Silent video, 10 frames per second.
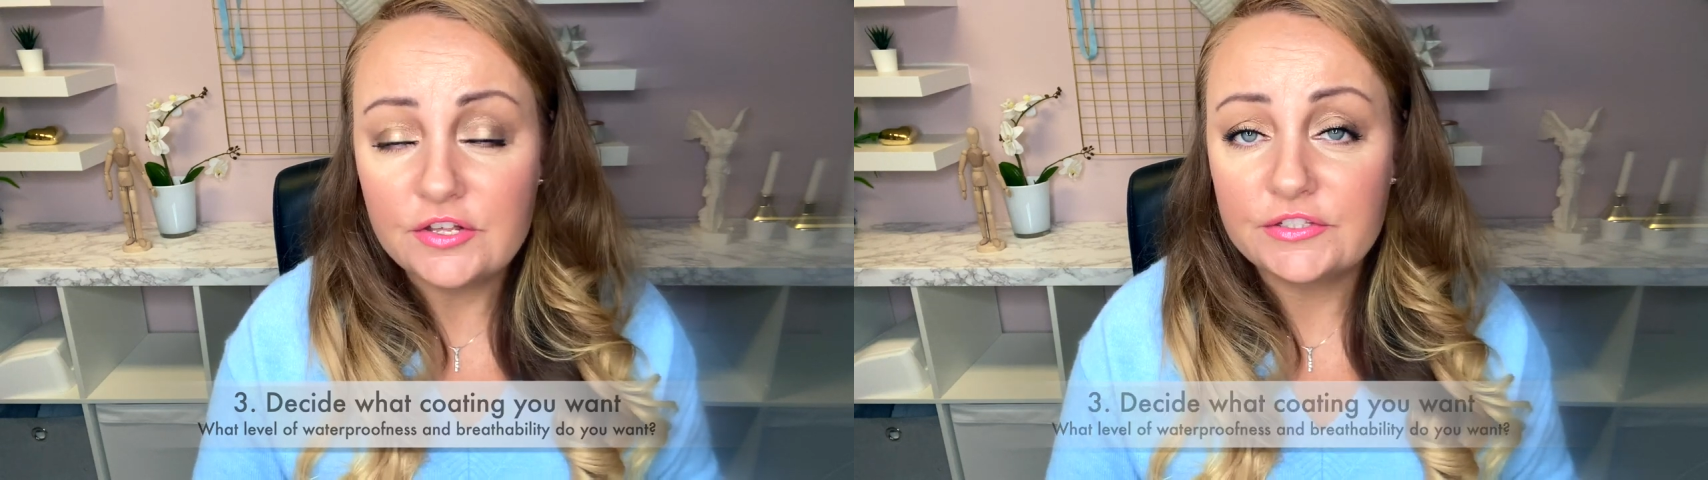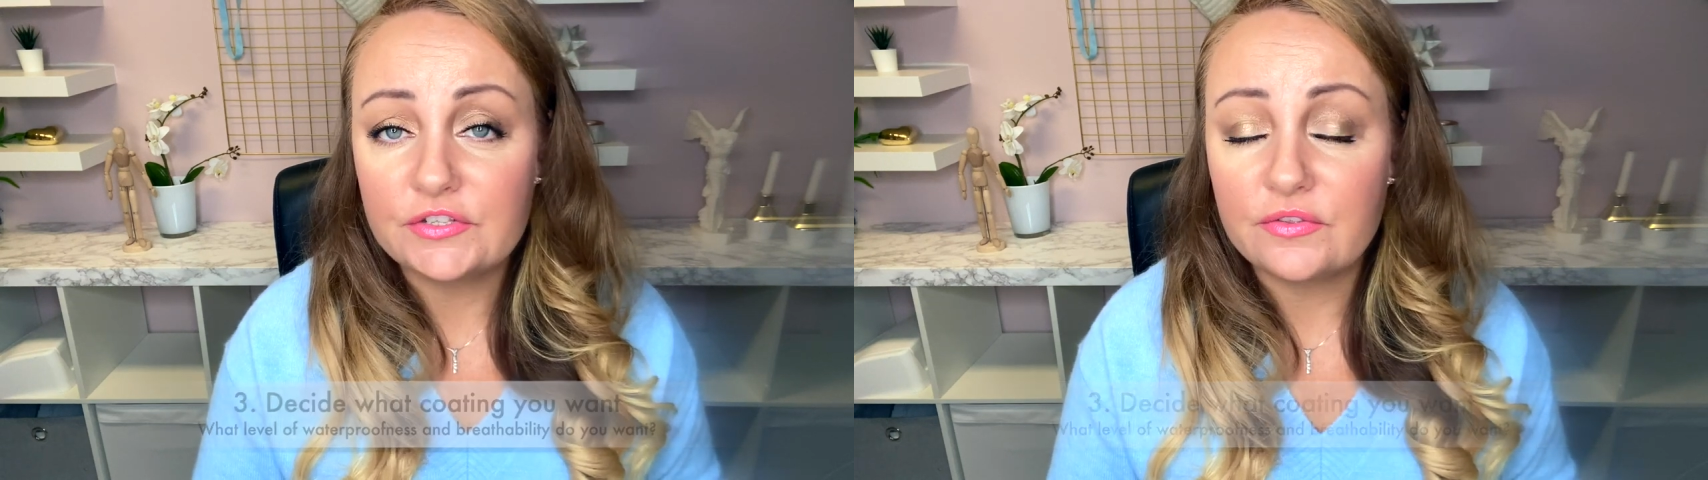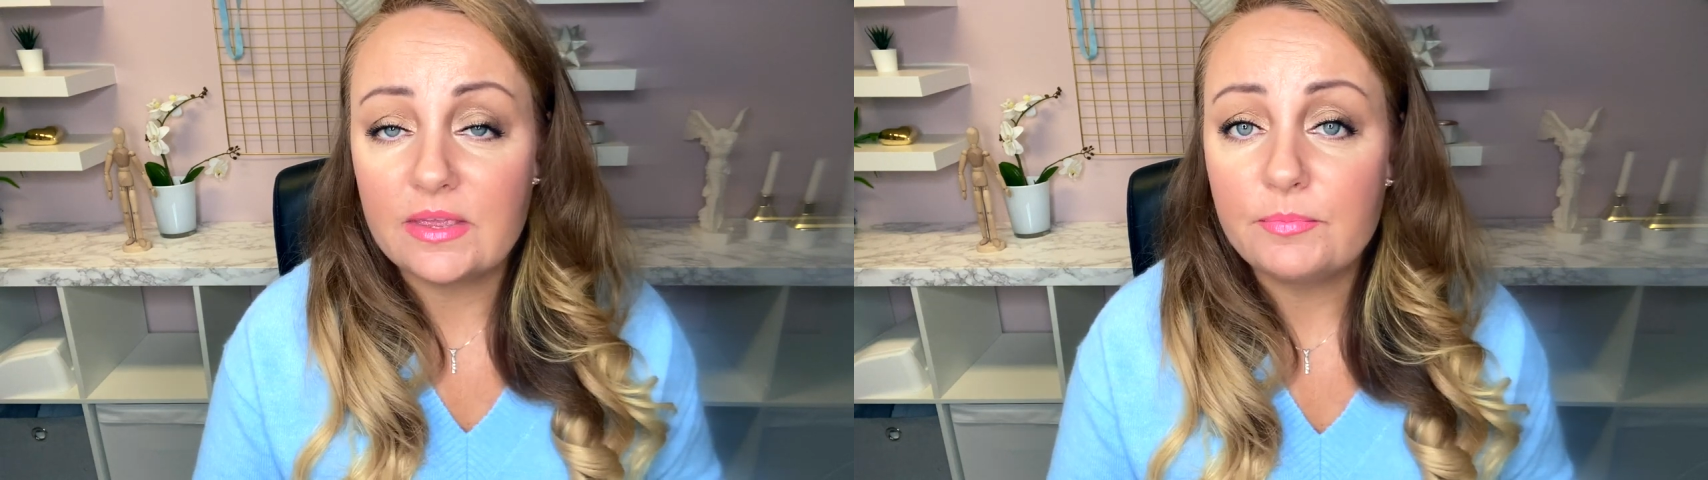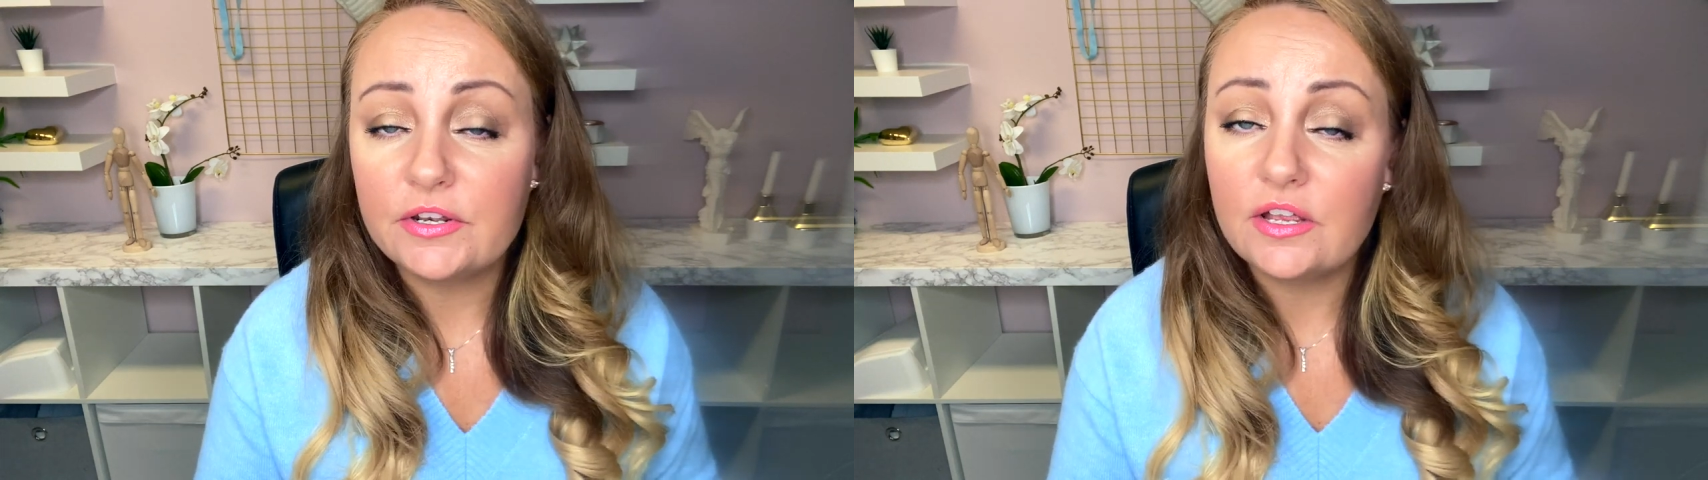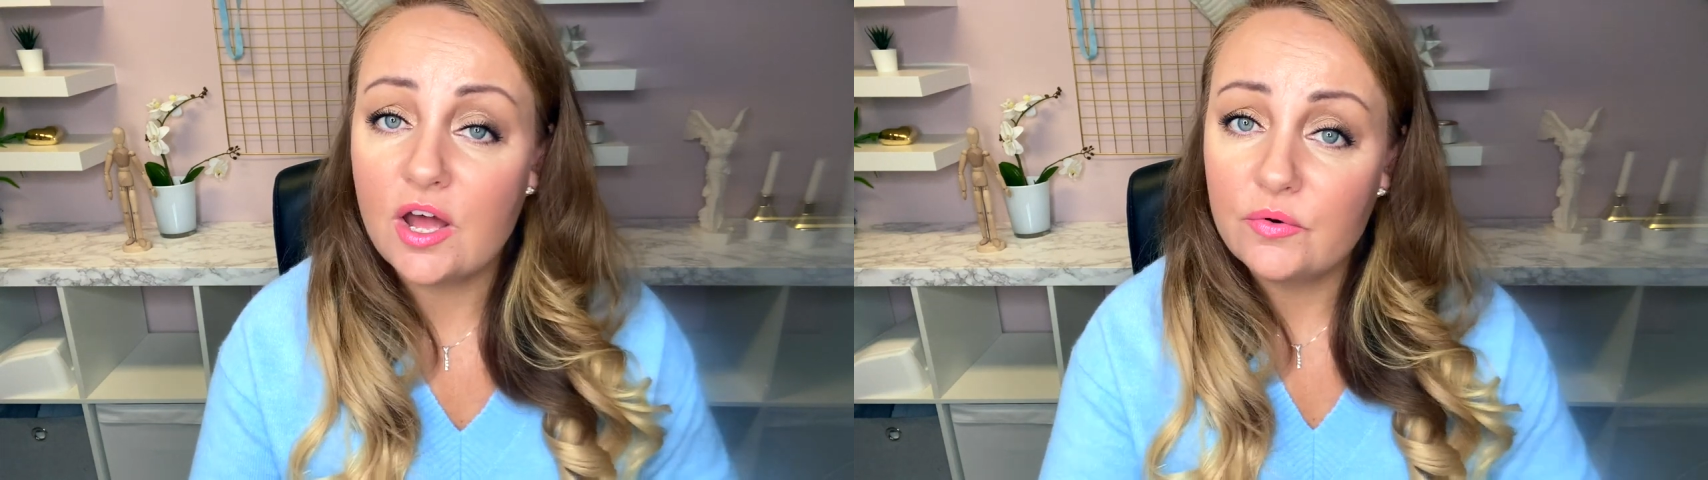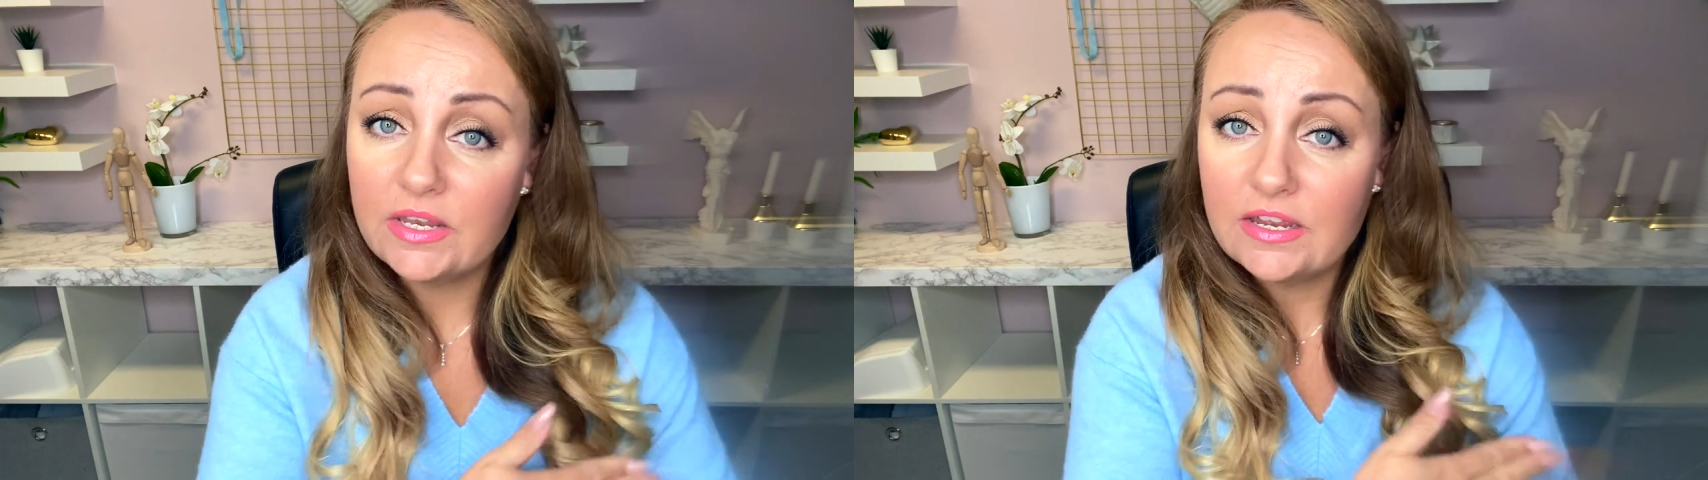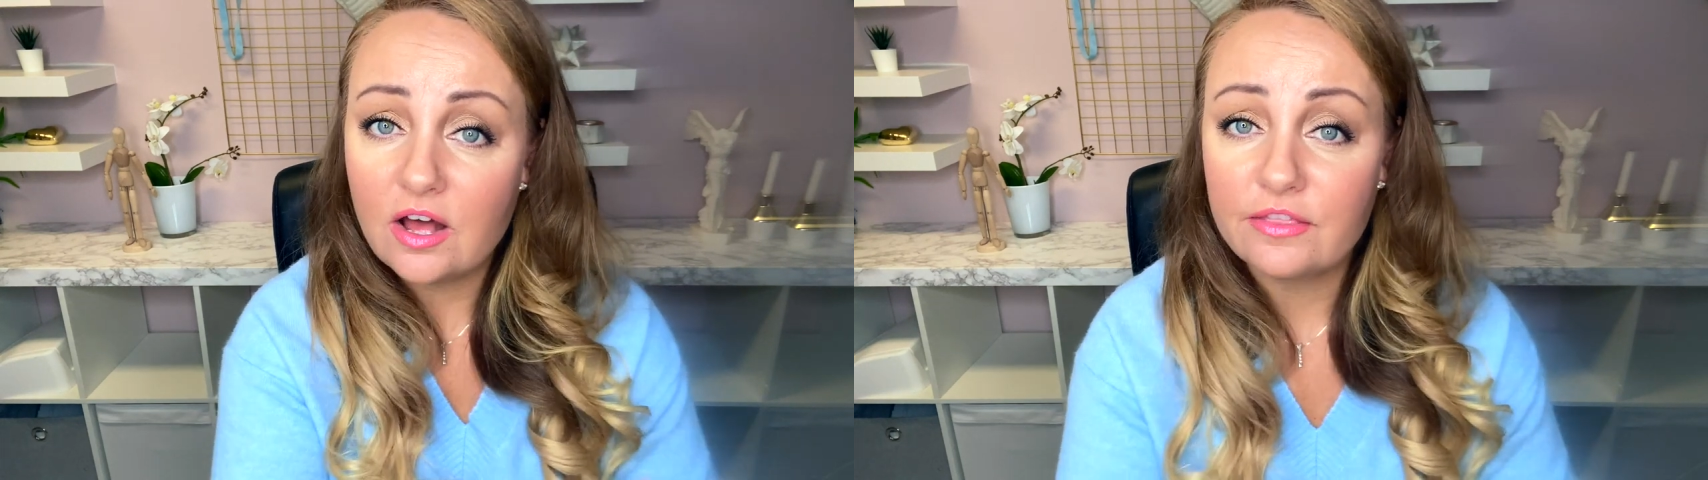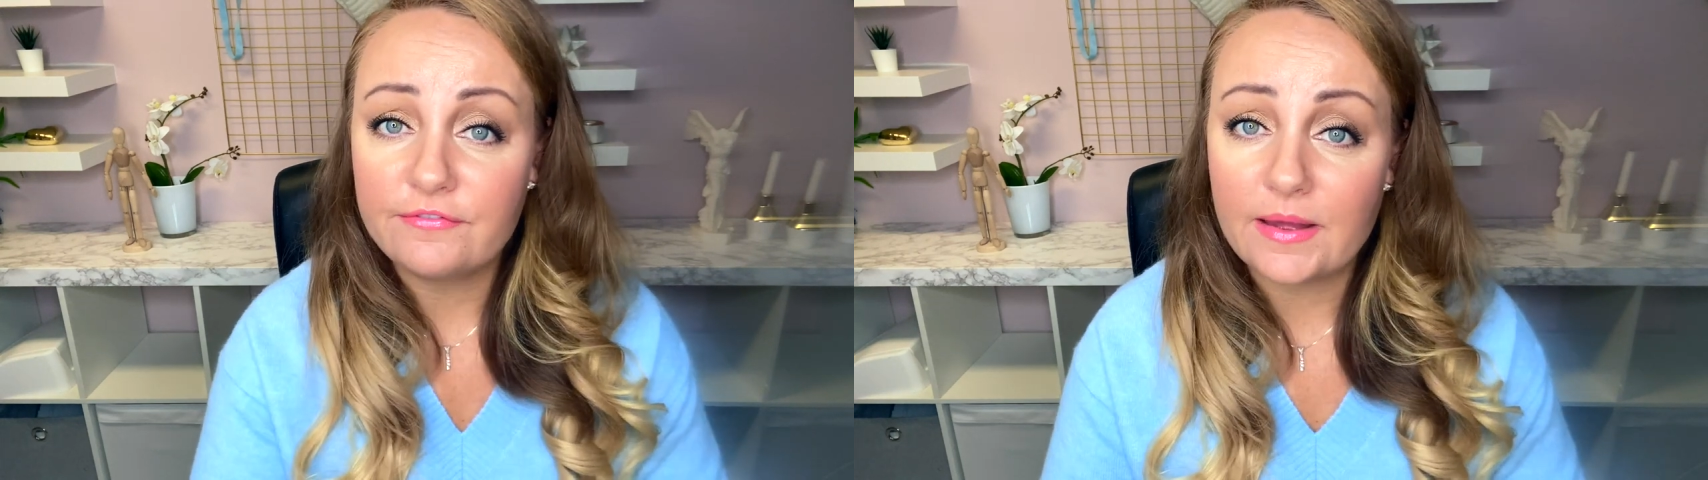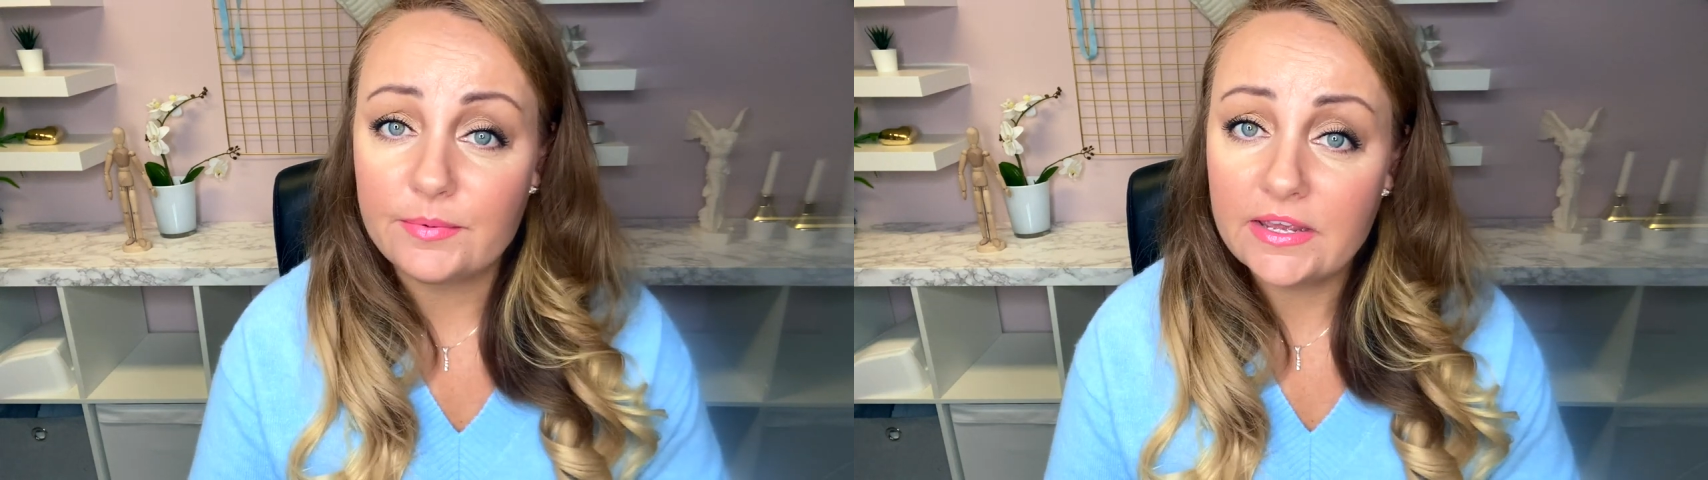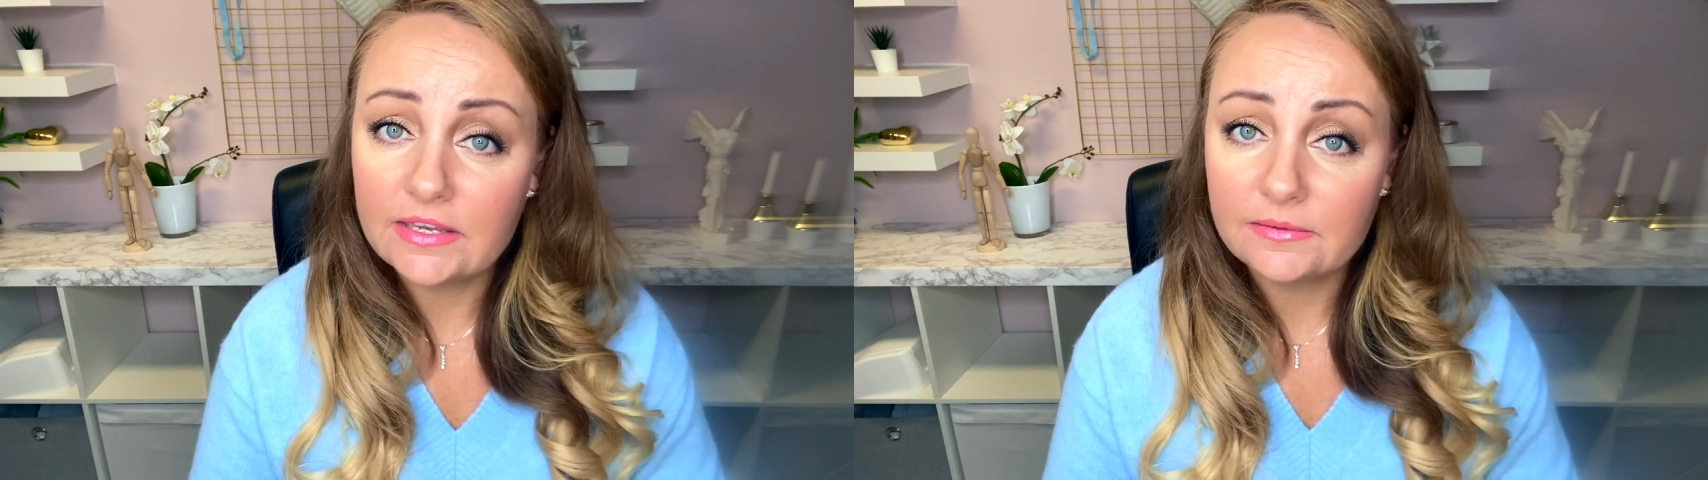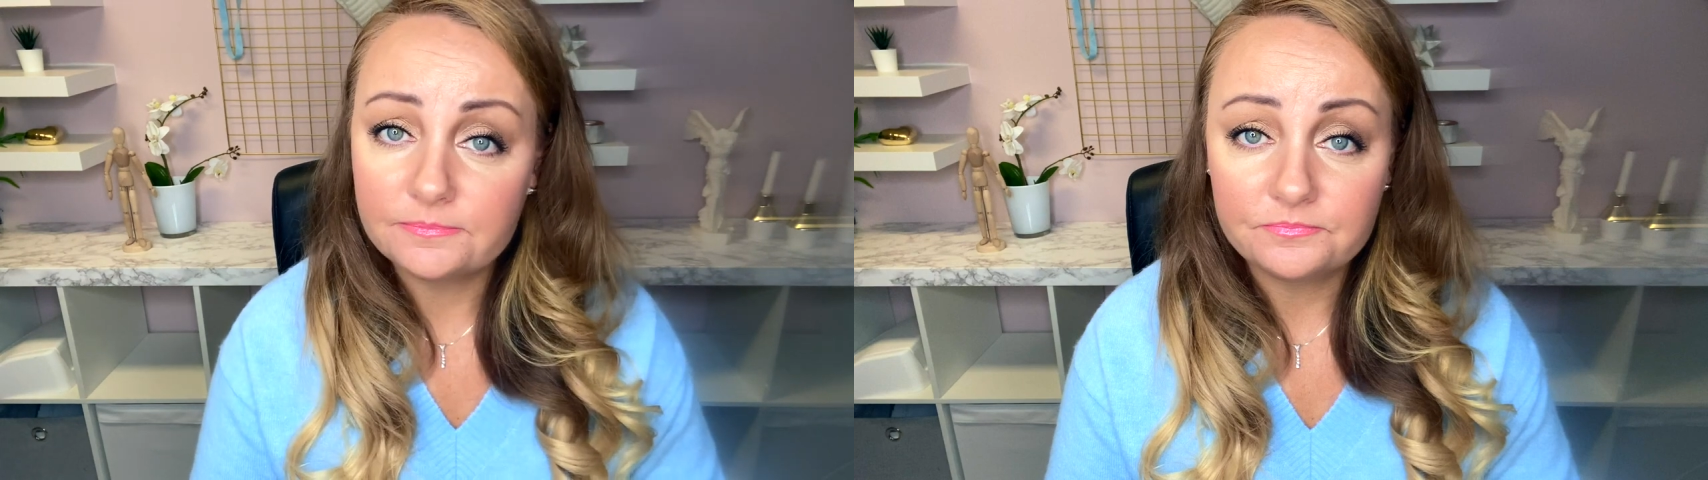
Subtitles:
So they put a coating on the fabric